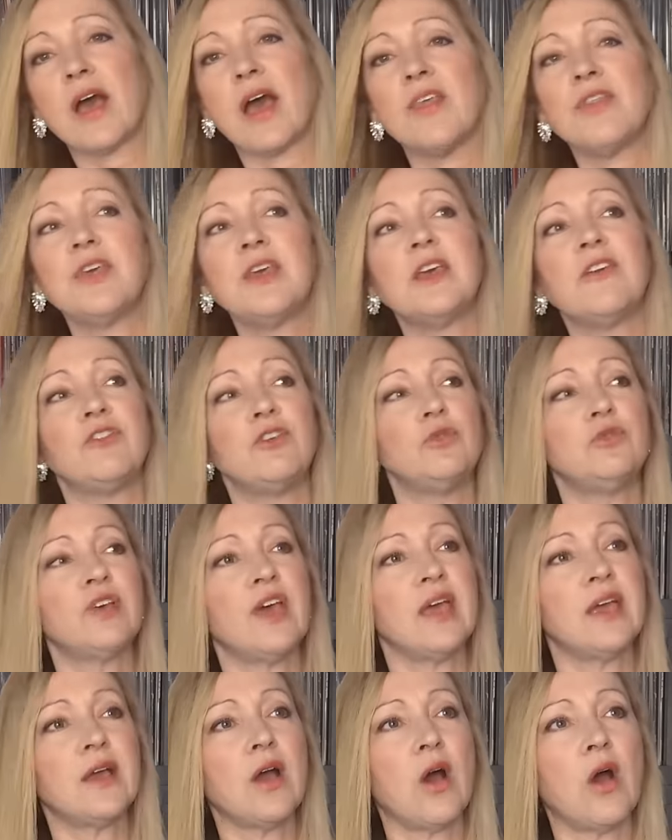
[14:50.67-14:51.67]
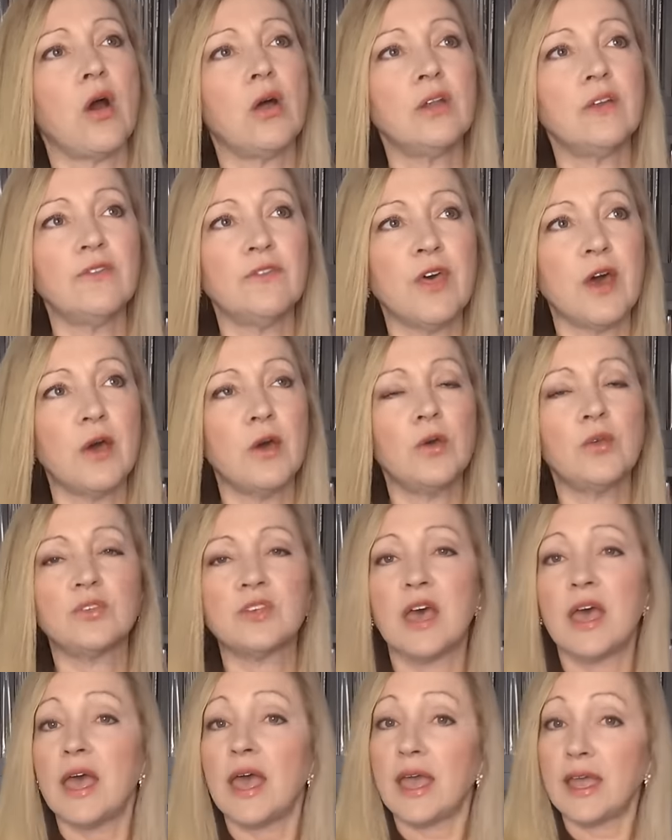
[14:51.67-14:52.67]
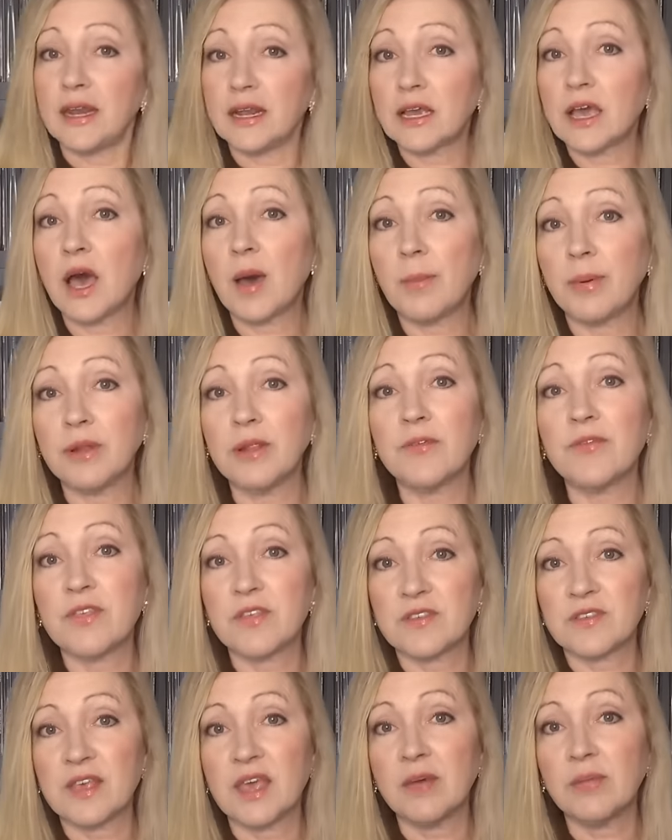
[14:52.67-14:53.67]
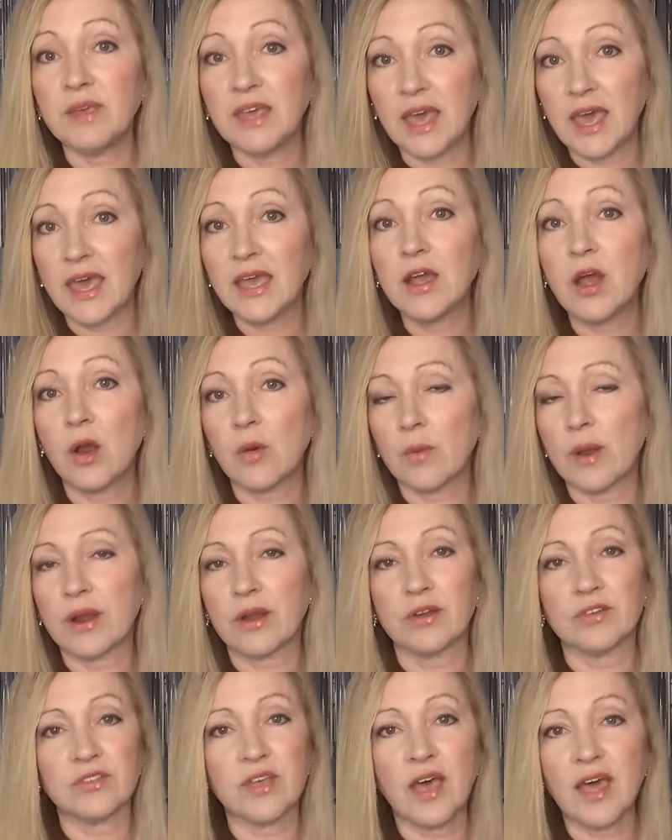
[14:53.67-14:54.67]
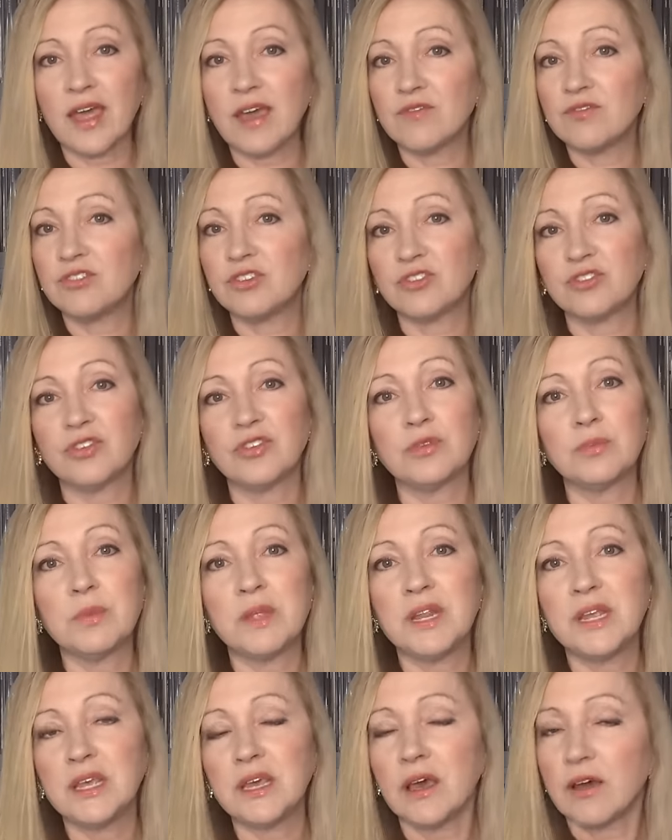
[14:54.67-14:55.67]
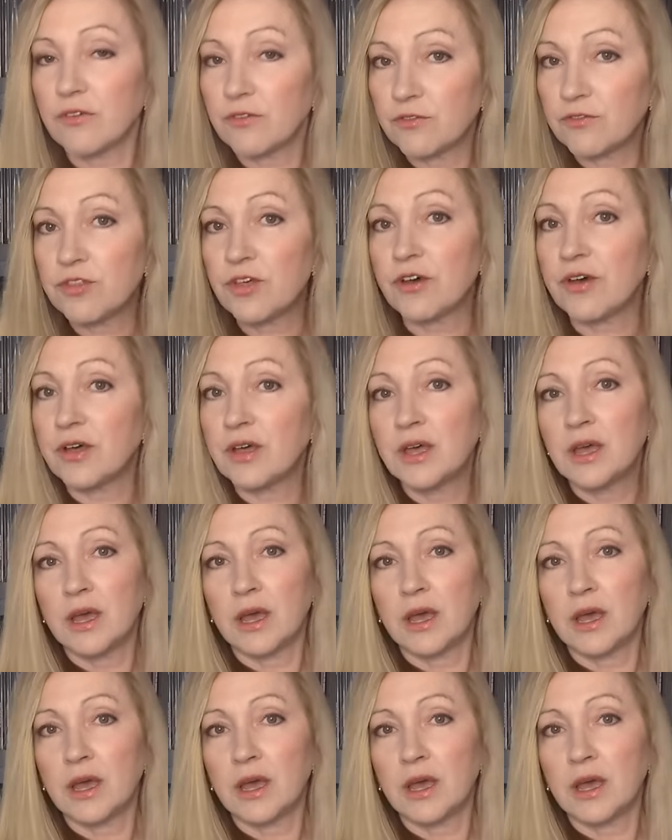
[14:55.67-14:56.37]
I think if you take all of those and a couple of the Sammy Hagar records, I have just as many of the